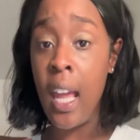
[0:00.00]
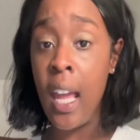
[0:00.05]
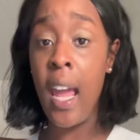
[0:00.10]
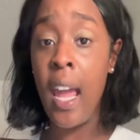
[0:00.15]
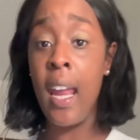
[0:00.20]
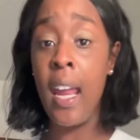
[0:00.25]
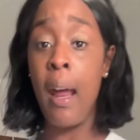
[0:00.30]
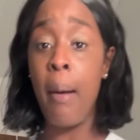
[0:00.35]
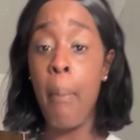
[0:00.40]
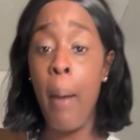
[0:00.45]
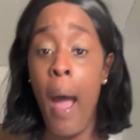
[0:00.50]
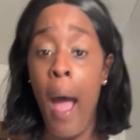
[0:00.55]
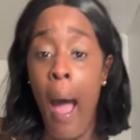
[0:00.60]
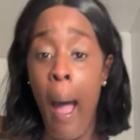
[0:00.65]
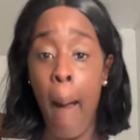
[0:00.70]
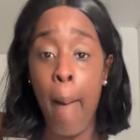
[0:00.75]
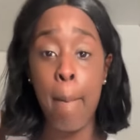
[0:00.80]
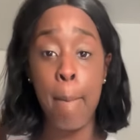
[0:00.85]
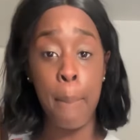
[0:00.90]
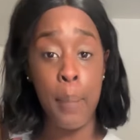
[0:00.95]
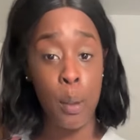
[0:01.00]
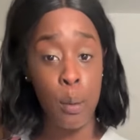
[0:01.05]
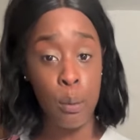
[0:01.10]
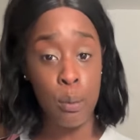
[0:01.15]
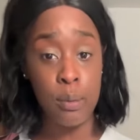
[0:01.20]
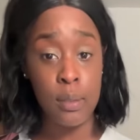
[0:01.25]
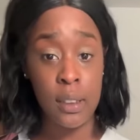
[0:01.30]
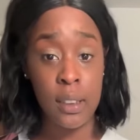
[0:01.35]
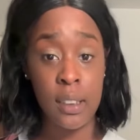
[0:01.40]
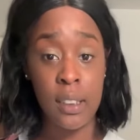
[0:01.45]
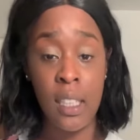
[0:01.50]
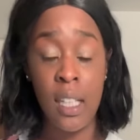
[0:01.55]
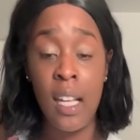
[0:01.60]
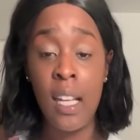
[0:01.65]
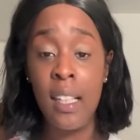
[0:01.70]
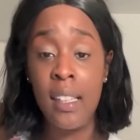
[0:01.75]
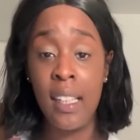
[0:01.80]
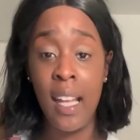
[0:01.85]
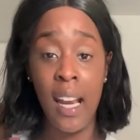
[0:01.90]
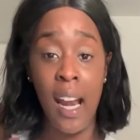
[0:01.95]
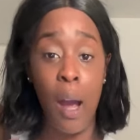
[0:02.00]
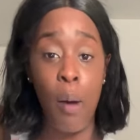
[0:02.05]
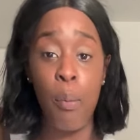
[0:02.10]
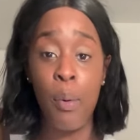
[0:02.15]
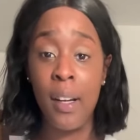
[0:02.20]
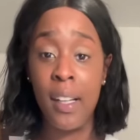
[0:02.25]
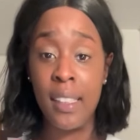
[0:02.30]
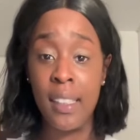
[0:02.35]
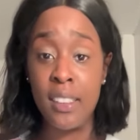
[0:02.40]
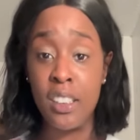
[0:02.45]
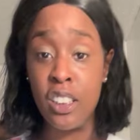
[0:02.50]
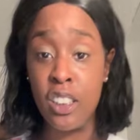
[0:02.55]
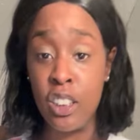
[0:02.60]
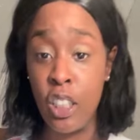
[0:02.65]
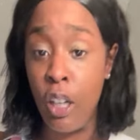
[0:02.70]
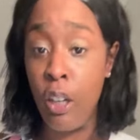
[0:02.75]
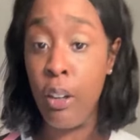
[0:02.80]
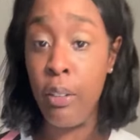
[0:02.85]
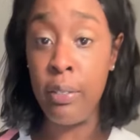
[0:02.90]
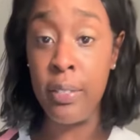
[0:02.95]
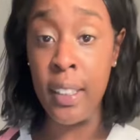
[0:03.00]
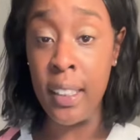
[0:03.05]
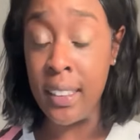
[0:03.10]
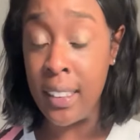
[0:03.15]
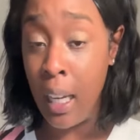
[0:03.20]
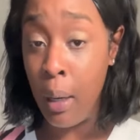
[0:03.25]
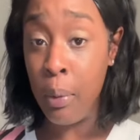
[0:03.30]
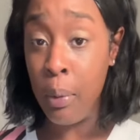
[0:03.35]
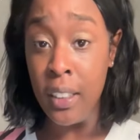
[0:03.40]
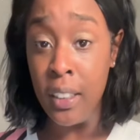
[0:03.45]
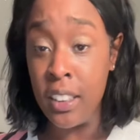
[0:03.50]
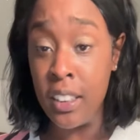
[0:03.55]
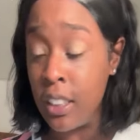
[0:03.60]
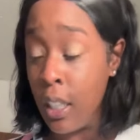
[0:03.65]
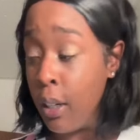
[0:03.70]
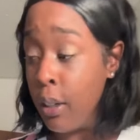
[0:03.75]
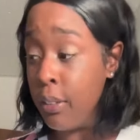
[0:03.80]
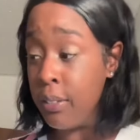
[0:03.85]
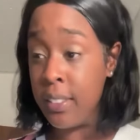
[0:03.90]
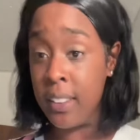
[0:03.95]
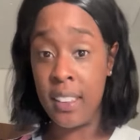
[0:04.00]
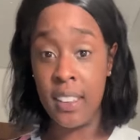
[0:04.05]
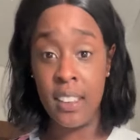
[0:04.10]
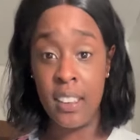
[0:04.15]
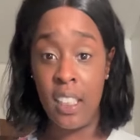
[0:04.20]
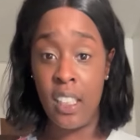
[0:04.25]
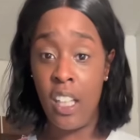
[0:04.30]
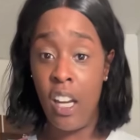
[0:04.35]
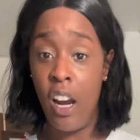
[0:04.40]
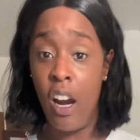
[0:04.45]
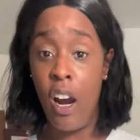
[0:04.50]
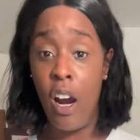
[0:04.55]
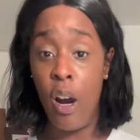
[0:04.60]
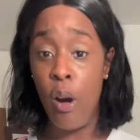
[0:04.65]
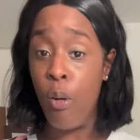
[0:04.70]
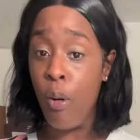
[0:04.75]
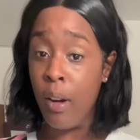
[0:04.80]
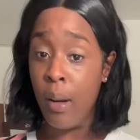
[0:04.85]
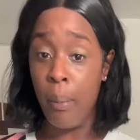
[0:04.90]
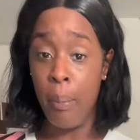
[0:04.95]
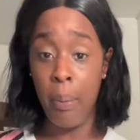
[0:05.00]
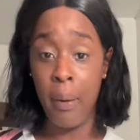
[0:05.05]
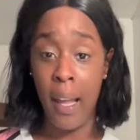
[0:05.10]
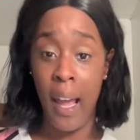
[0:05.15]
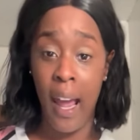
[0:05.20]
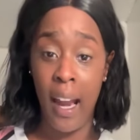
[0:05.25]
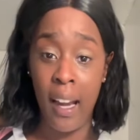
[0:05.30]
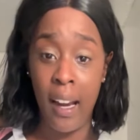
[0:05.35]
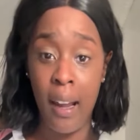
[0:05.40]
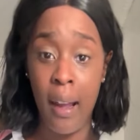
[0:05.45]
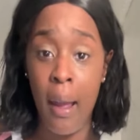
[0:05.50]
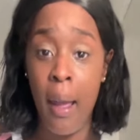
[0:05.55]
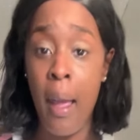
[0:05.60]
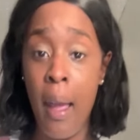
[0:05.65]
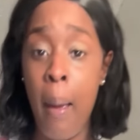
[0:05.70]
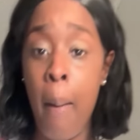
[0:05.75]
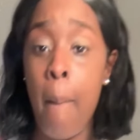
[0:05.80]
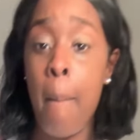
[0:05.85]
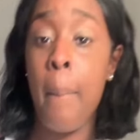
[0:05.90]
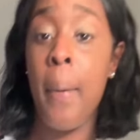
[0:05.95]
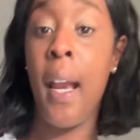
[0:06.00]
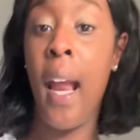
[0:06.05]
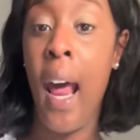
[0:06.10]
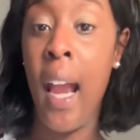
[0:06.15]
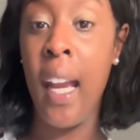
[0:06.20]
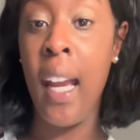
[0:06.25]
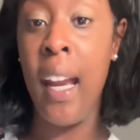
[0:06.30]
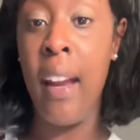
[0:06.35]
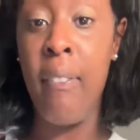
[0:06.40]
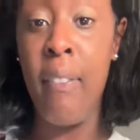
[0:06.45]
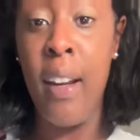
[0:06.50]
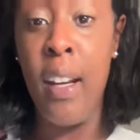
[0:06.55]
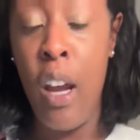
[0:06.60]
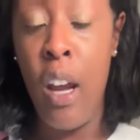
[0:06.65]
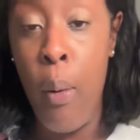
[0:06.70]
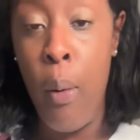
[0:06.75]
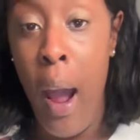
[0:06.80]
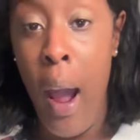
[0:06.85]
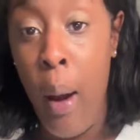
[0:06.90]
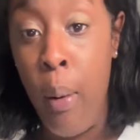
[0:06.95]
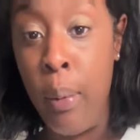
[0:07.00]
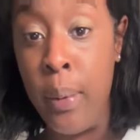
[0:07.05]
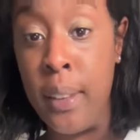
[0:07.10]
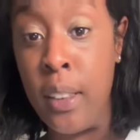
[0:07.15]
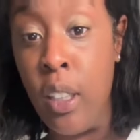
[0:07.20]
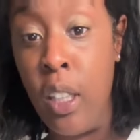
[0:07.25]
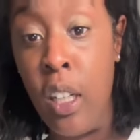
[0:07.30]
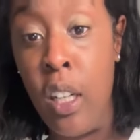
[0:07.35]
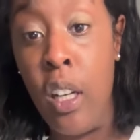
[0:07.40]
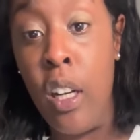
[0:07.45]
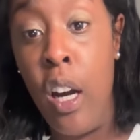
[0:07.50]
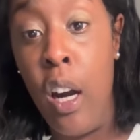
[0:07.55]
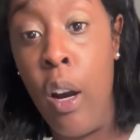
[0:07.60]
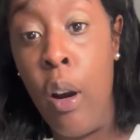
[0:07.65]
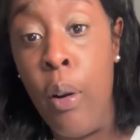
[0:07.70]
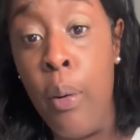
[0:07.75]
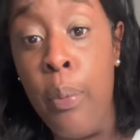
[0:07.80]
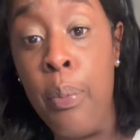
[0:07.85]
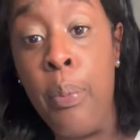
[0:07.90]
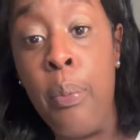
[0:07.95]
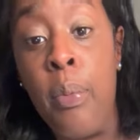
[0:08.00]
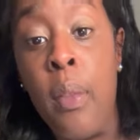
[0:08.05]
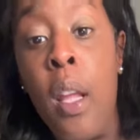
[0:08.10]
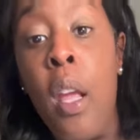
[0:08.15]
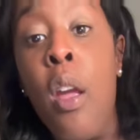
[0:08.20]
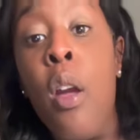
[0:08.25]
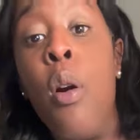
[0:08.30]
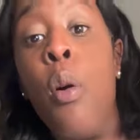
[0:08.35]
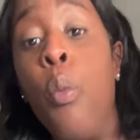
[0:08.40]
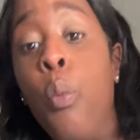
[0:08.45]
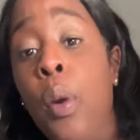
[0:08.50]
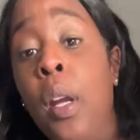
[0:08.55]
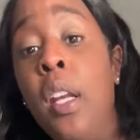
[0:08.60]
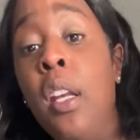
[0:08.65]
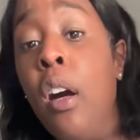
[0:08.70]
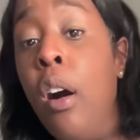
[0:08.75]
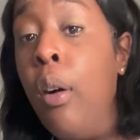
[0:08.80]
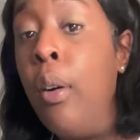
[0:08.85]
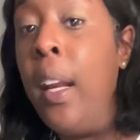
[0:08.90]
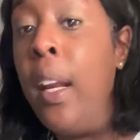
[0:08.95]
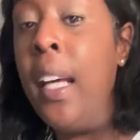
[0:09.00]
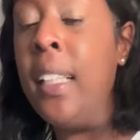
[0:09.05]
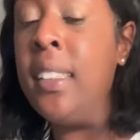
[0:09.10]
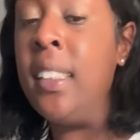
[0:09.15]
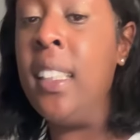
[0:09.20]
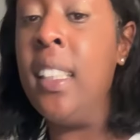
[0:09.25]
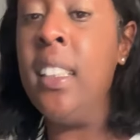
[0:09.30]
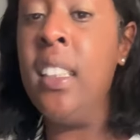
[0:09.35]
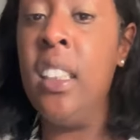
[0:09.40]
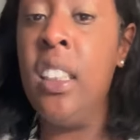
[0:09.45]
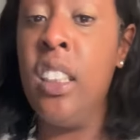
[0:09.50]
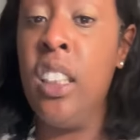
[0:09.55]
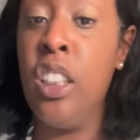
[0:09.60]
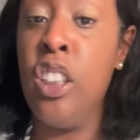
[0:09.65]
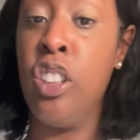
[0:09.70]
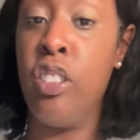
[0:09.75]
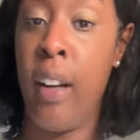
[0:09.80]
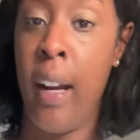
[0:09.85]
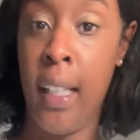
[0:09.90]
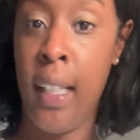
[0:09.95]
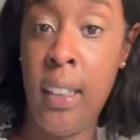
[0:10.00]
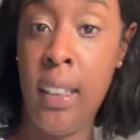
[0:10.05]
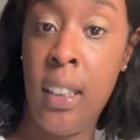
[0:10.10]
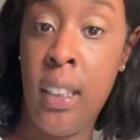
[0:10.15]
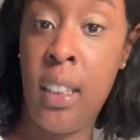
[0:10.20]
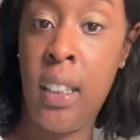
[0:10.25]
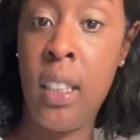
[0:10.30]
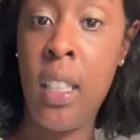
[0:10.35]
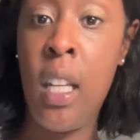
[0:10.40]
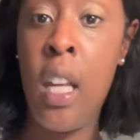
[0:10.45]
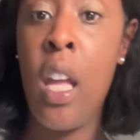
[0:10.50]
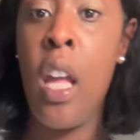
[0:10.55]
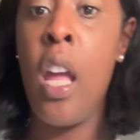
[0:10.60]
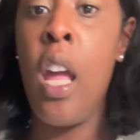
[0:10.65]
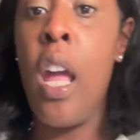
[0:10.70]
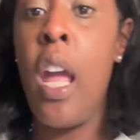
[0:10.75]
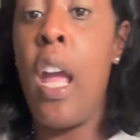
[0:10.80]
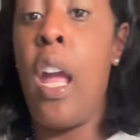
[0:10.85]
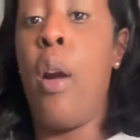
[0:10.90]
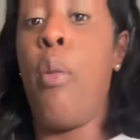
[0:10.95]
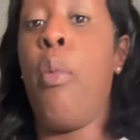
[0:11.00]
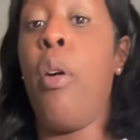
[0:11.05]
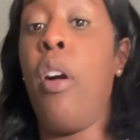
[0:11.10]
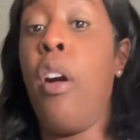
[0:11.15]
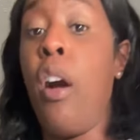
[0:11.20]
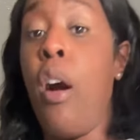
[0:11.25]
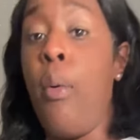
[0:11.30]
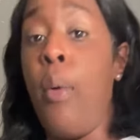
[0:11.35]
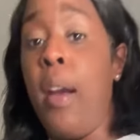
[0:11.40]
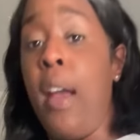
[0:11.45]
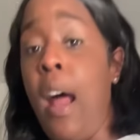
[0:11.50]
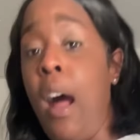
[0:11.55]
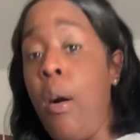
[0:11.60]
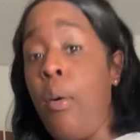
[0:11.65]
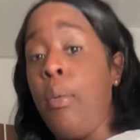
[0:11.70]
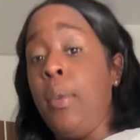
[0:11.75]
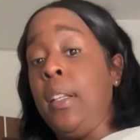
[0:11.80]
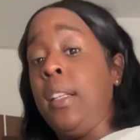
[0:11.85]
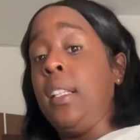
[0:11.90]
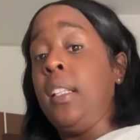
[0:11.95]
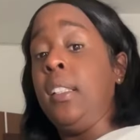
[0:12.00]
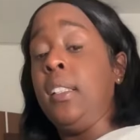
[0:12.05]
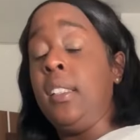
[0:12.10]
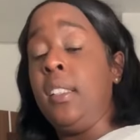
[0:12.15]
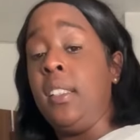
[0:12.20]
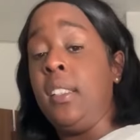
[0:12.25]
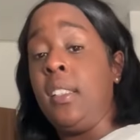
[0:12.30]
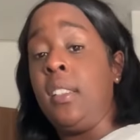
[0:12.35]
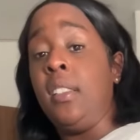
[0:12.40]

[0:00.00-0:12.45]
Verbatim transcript: and them high boots that I would have served this, I would have served this to y'all on a platter, but I didn't even know how it was going to go. We know that this is a dress and we're going out with this.